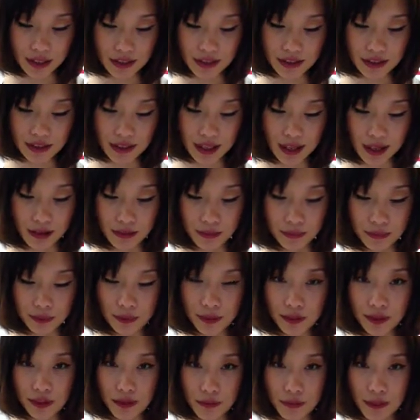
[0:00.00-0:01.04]
is
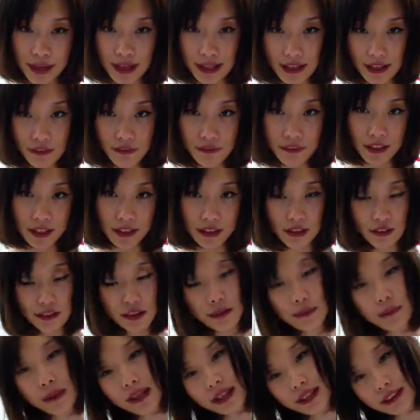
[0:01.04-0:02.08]
the main effect of
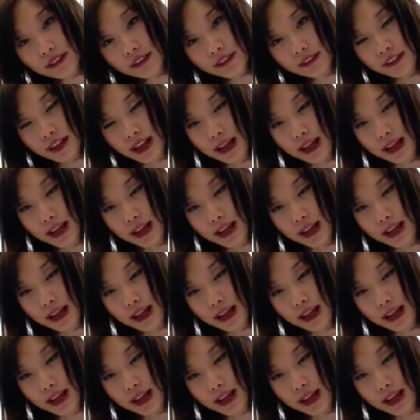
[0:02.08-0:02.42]
the malignant